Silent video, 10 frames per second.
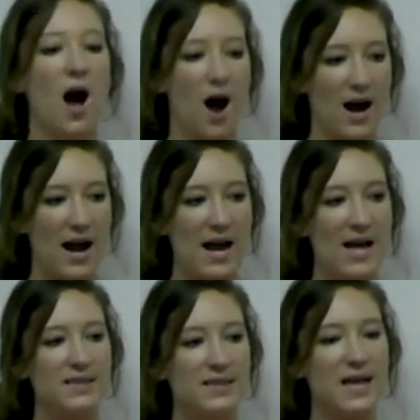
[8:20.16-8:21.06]
Our
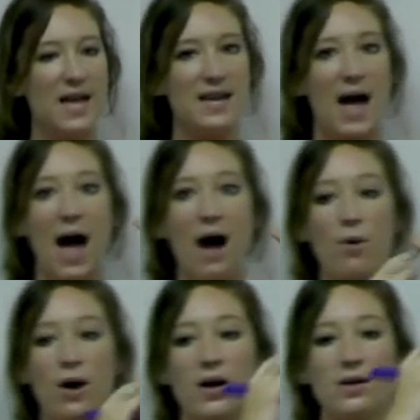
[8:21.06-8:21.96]
hands and
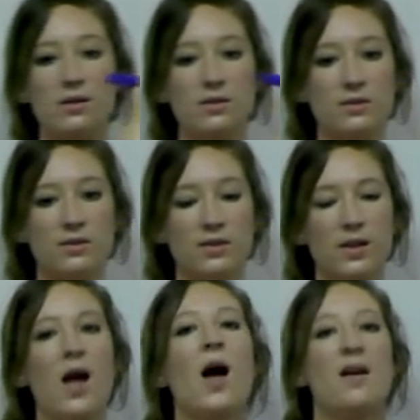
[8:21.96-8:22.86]
our?
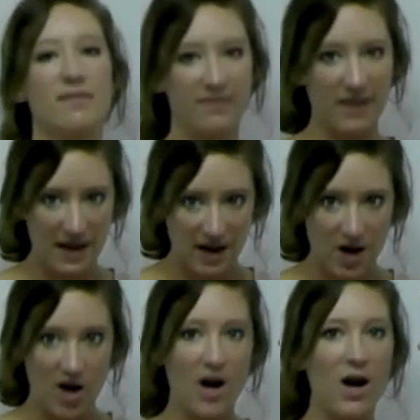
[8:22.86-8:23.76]

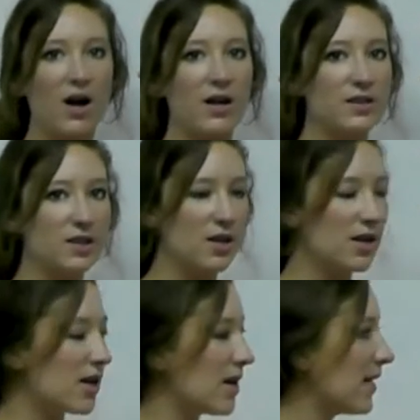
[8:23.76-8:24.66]
Fingers. Good.
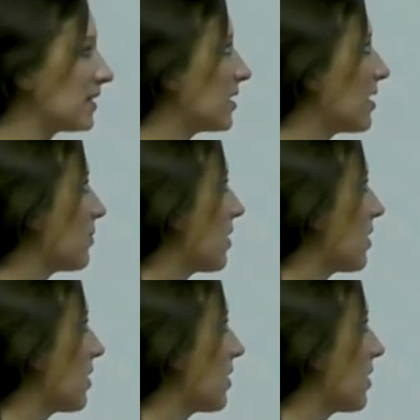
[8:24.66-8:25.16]
That's another